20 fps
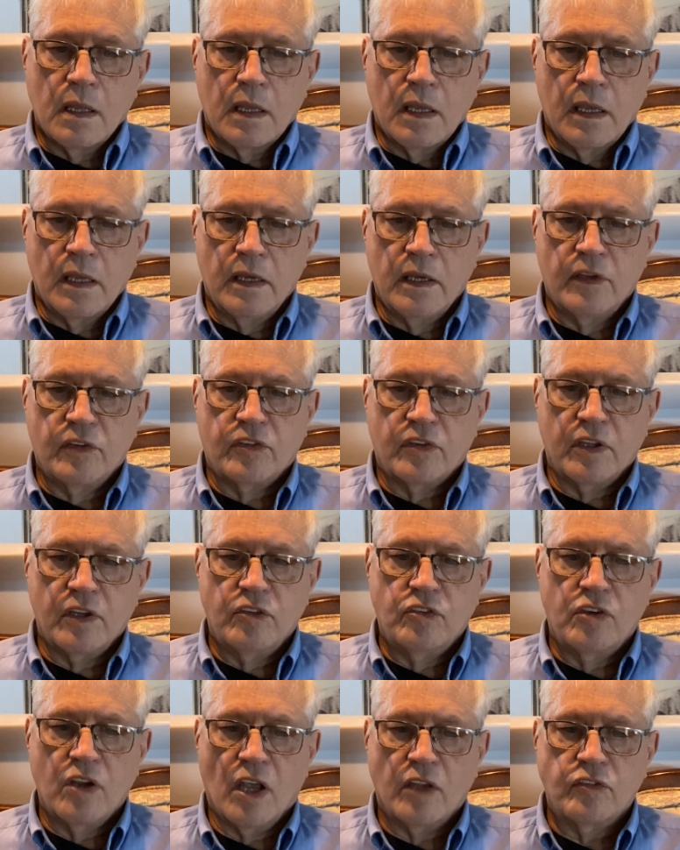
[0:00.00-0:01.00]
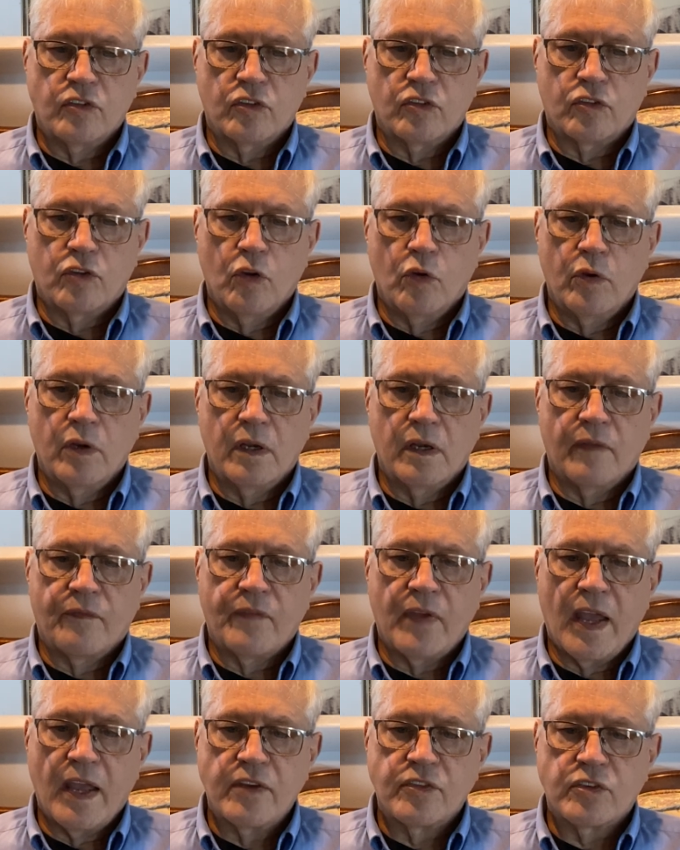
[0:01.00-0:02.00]
It is the judge's duty to
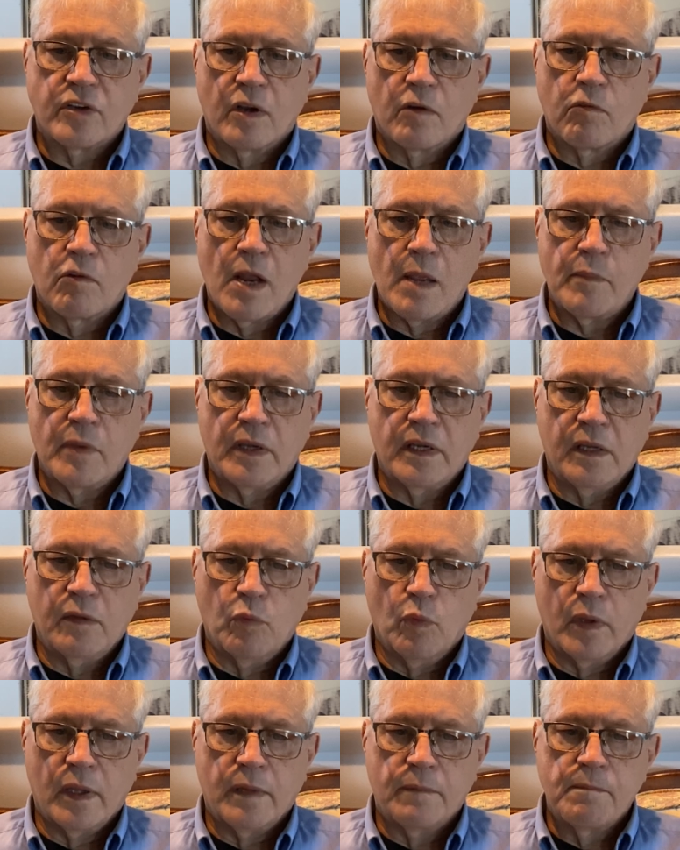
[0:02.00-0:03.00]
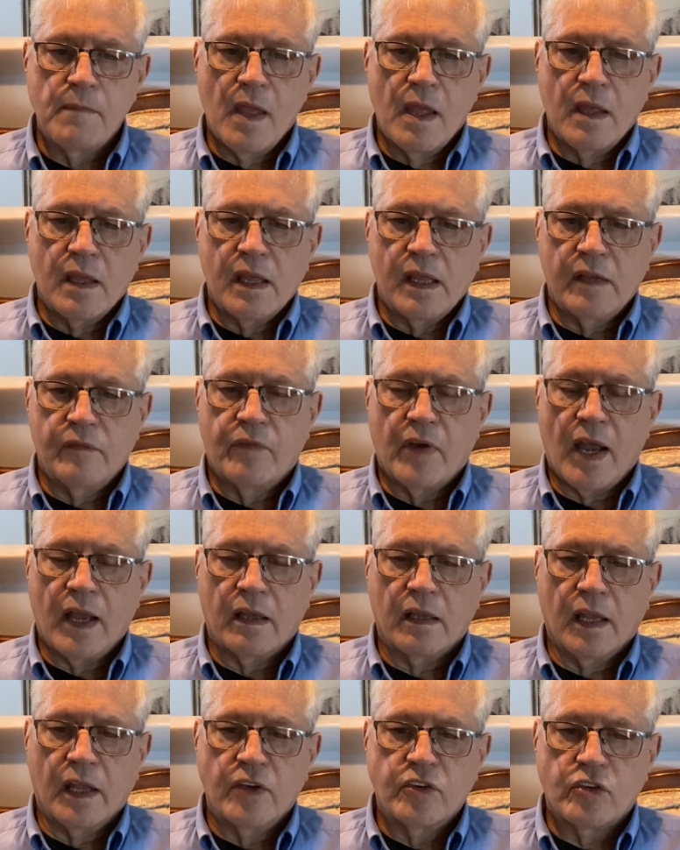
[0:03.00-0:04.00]
fashion a remedy when a
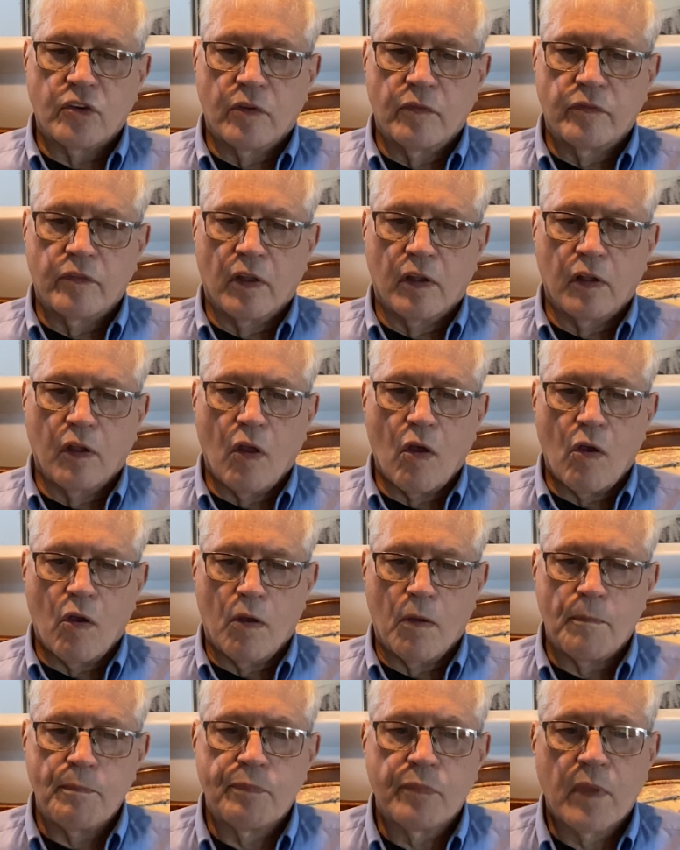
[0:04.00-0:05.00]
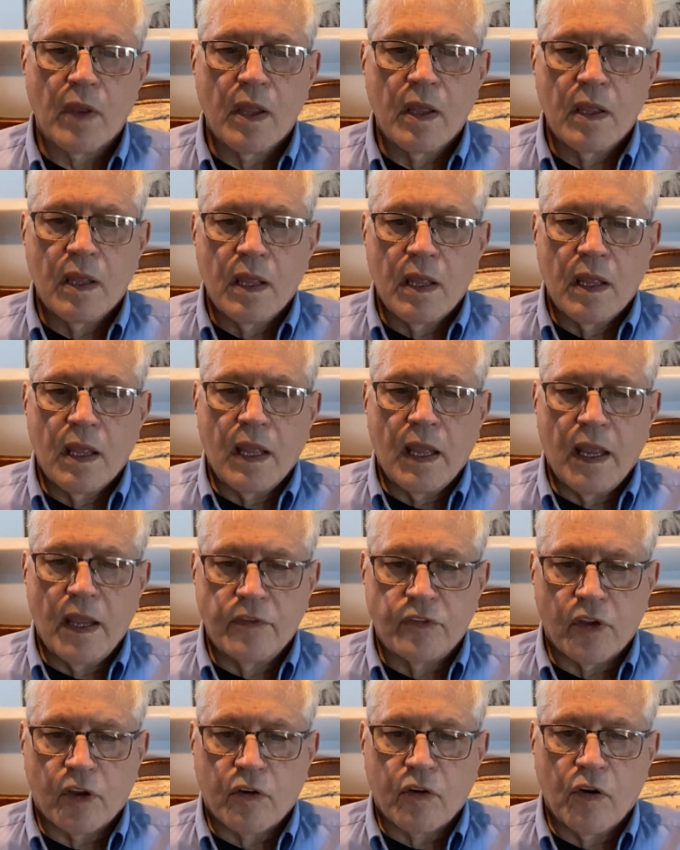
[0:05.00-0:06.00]
violation of the law
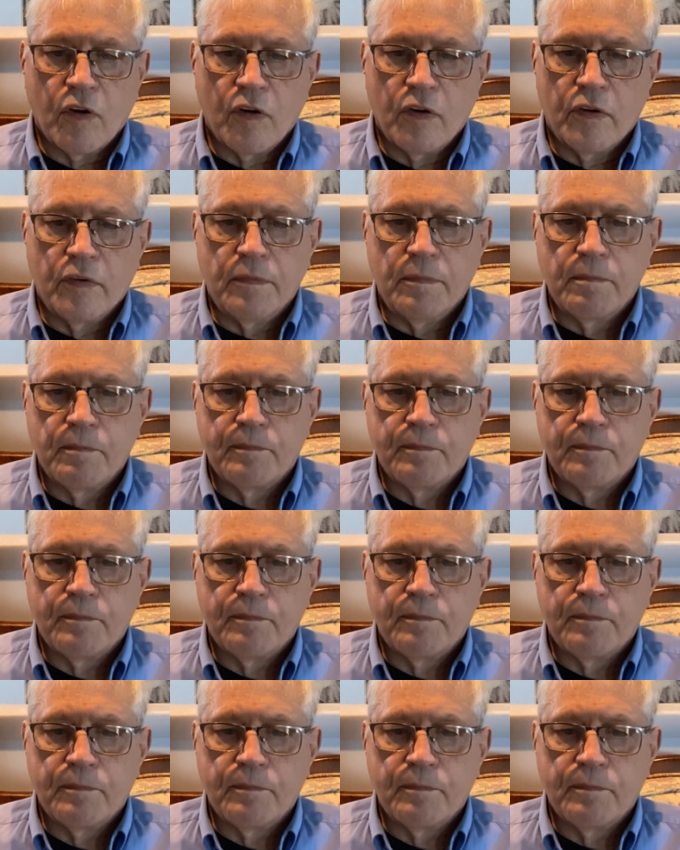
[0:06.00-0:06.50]
has occurred.